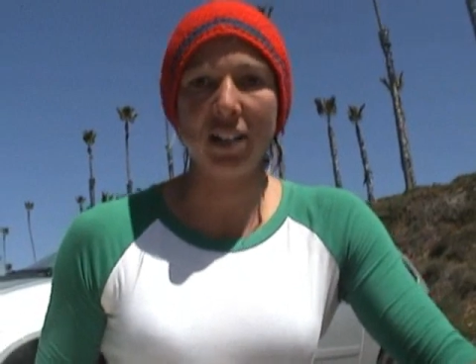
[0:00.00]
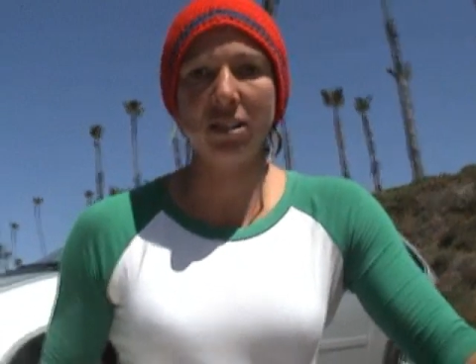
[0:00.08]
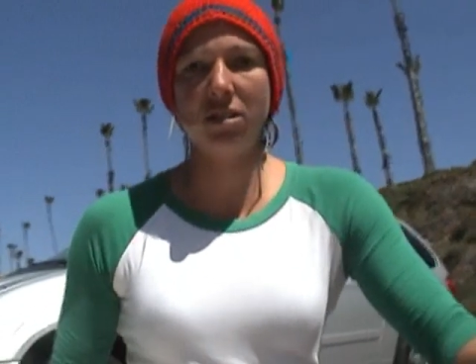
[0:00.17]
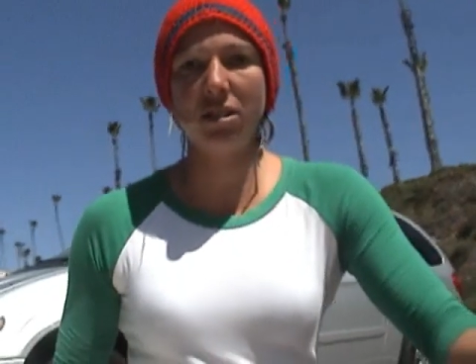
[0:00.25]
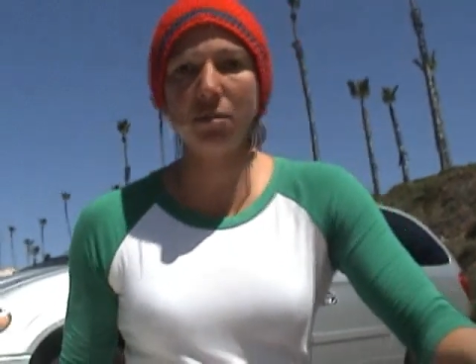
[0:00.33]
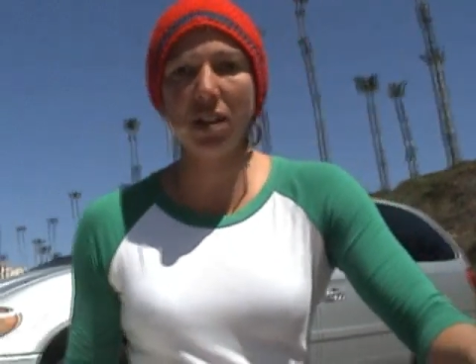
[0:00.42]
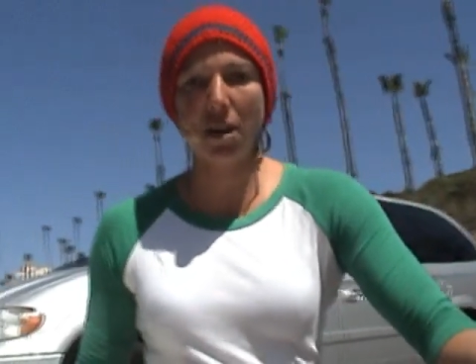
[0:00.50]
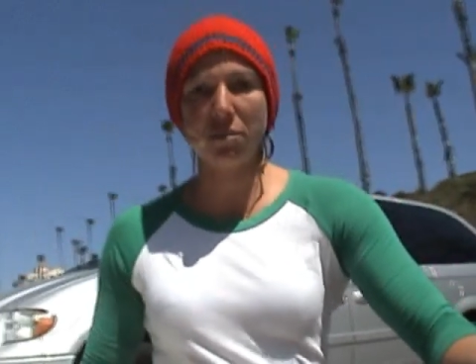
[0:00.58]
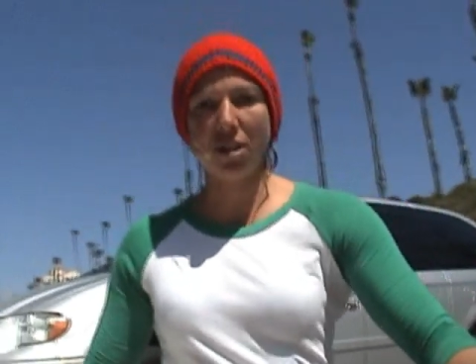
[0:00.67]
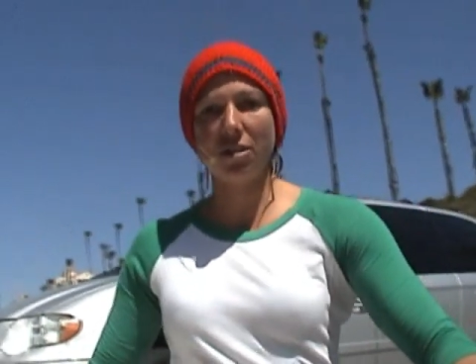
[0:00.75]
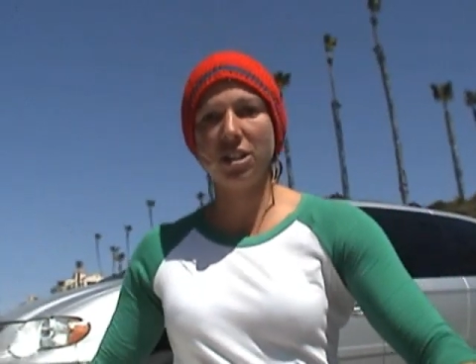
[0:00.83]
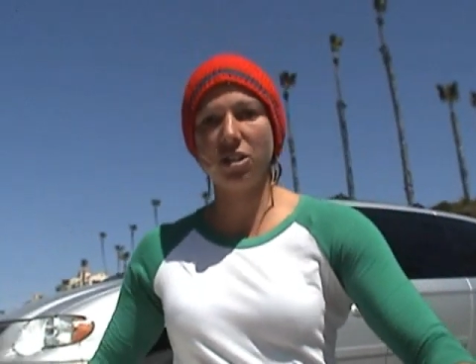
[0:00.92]
And
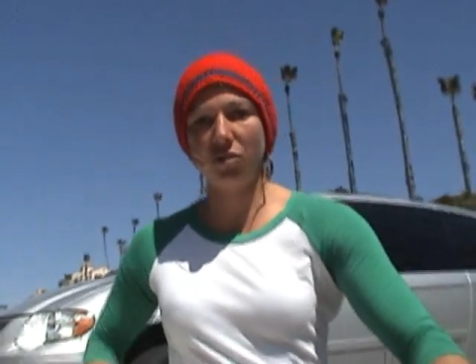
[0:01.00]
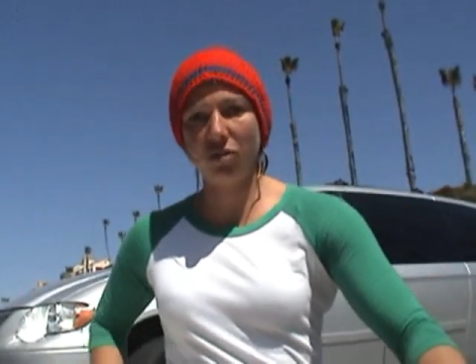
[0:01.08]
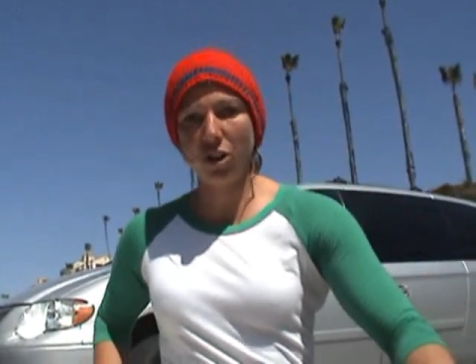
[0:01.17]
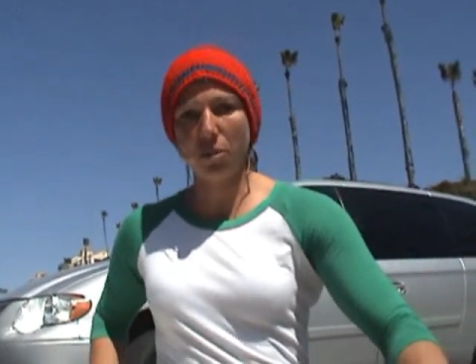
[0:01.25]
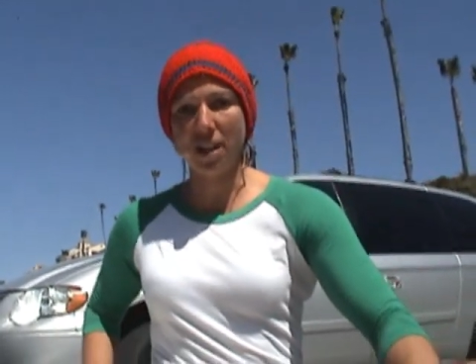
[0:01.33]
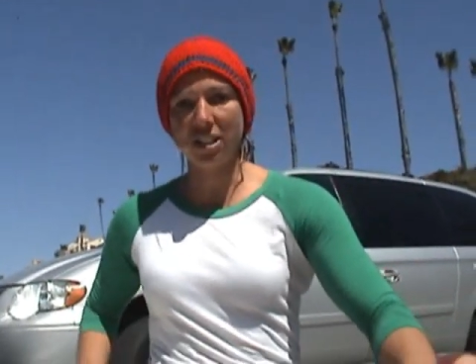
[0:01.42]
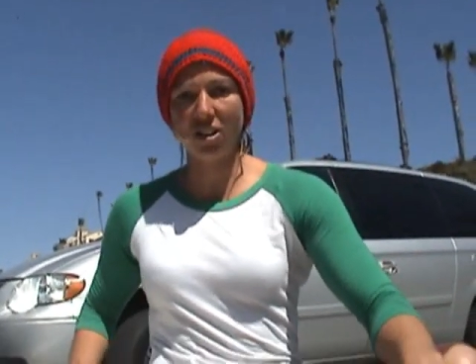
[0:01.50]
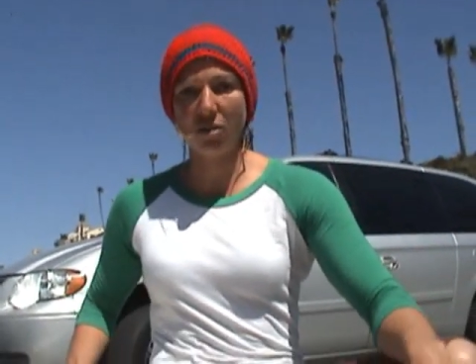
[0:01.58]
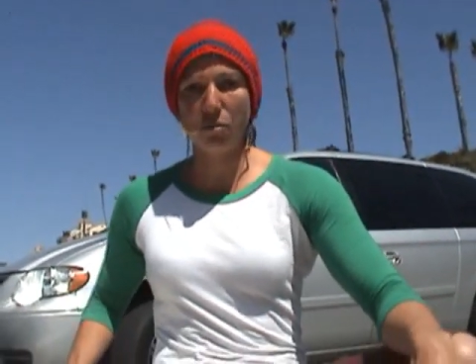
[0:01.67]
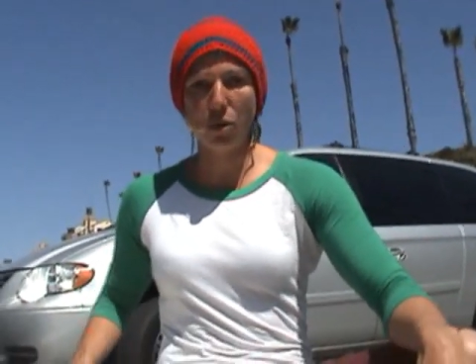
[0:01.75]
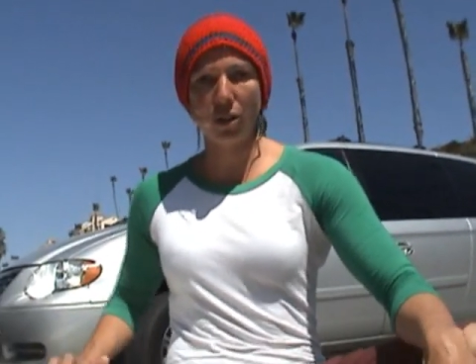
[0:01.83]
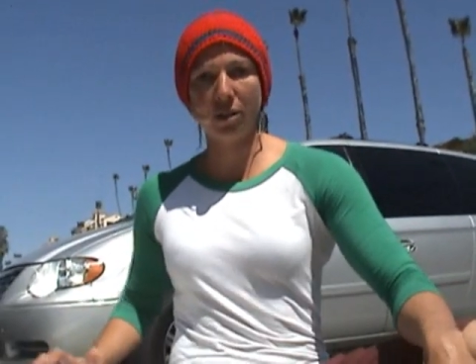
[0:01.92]
sometimes I would just feel
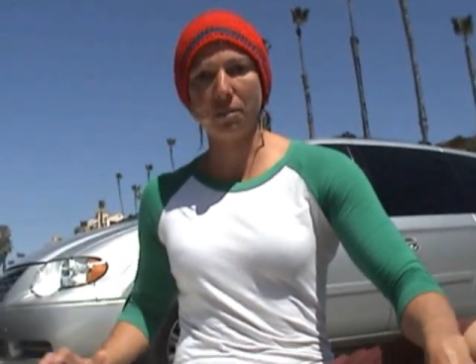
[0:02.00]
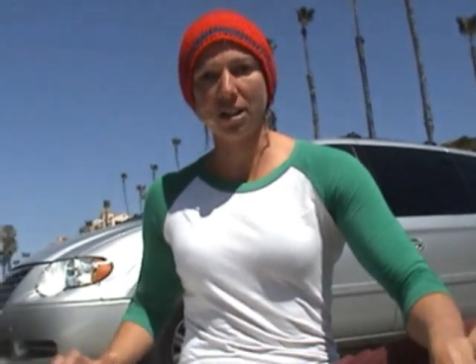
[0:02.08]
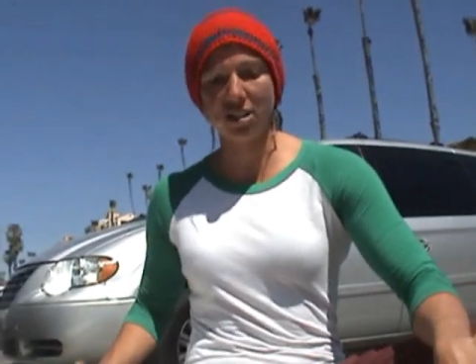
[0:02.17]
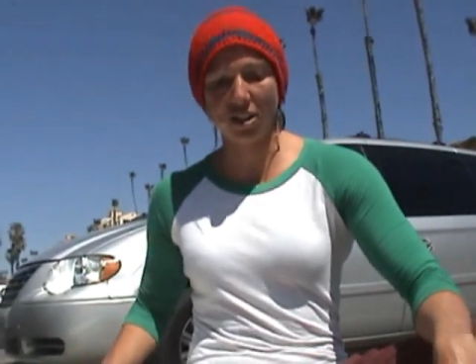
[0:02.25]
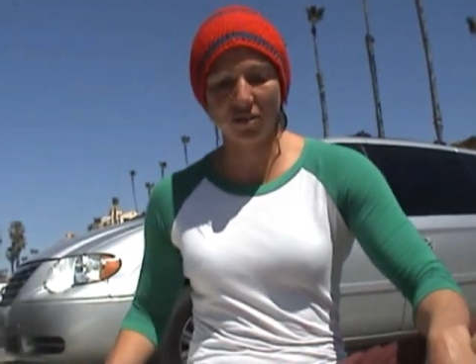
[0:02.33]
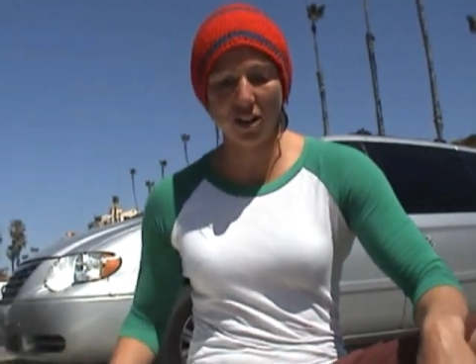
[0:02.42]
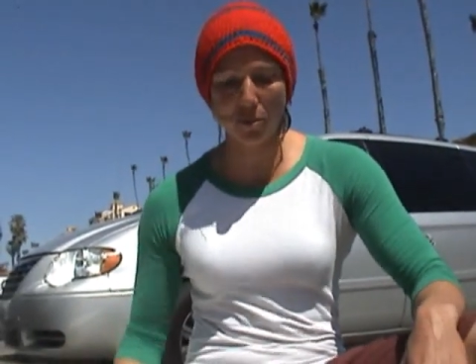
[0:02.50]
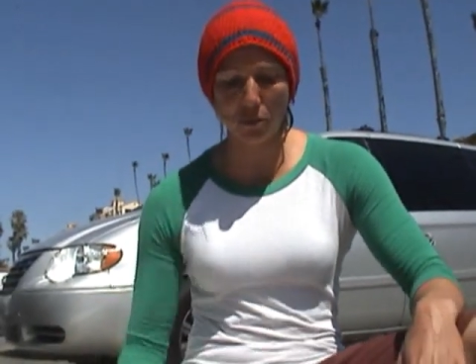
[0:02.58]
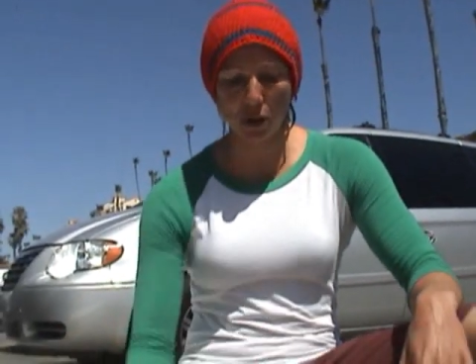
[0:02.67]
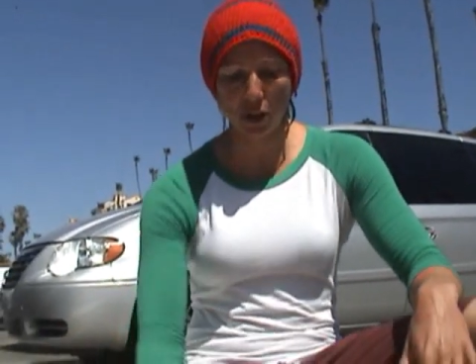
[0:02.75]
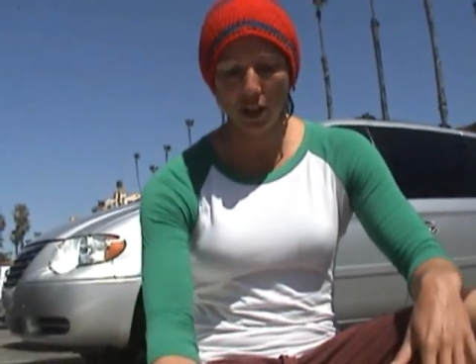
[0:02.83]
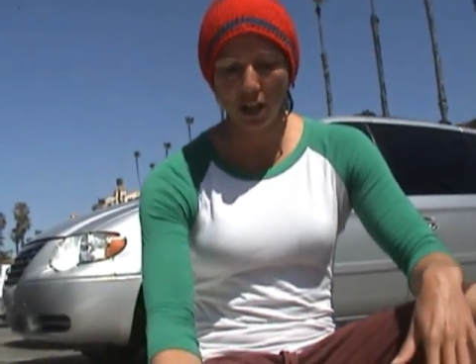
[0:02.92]
myself pulling myself up, but